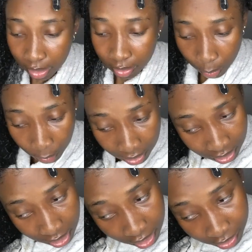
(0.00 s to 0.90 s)
Someone
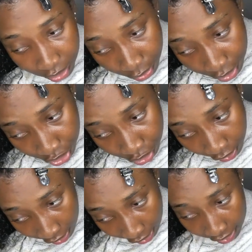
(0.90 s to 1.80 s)
says you're a
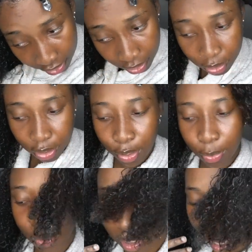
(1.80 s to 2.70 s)
straight A
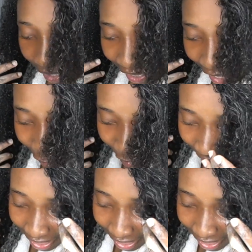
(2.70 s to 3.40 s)
student. I can't really